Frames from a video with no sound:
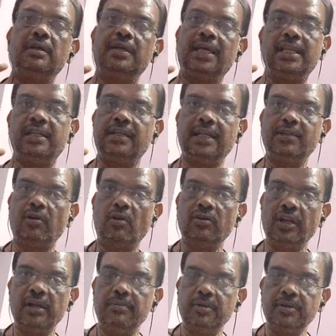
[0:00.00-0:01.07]
Can
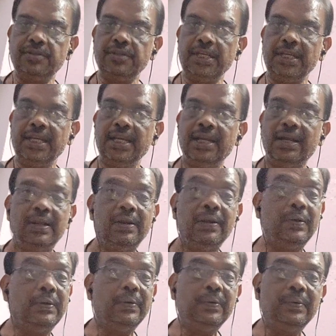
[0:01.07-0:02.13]
doctor able to see?
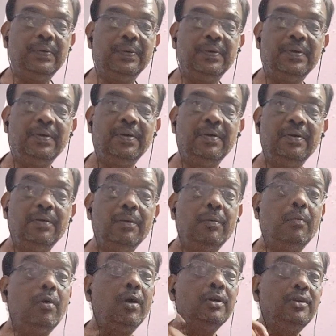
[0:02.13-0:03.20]
No.
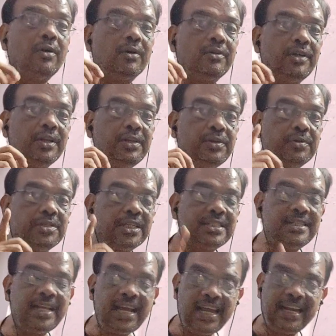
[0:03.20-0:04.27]
What doctor
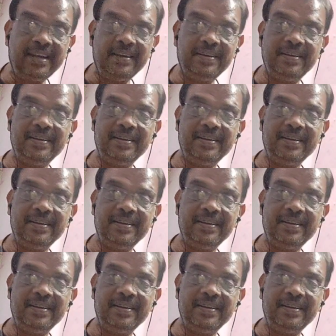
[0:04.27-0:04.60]
uses that?